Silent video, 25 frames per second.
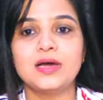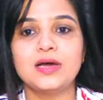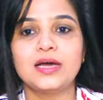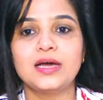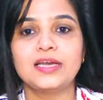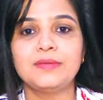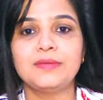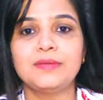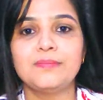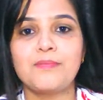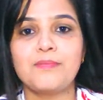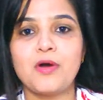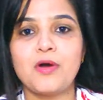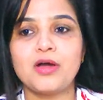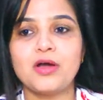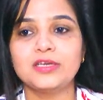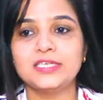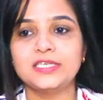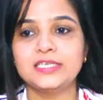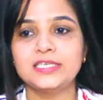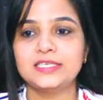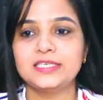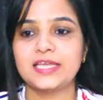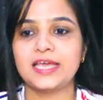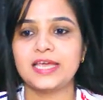an
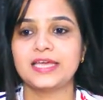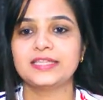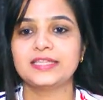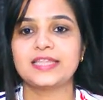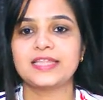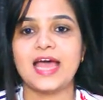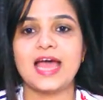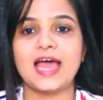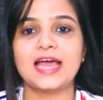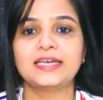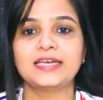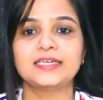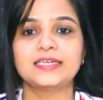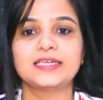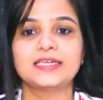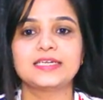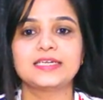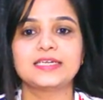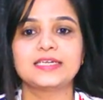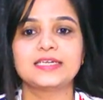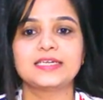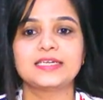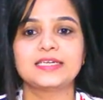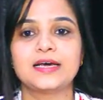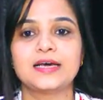important thing, that
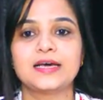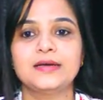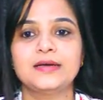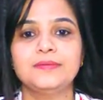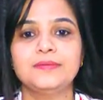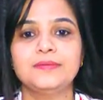is the